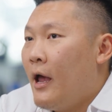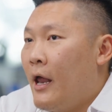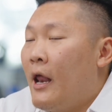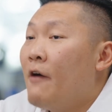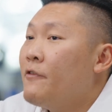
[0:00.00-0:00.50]

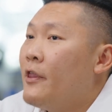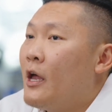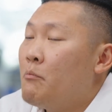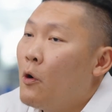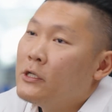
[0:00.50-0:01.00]
And after
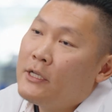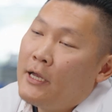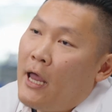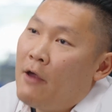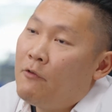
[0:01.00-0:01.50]
that,
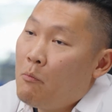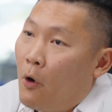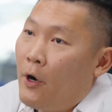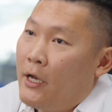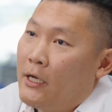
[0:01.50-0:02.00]
mostly every
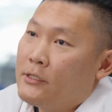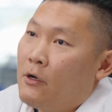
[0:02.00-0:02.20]
morning,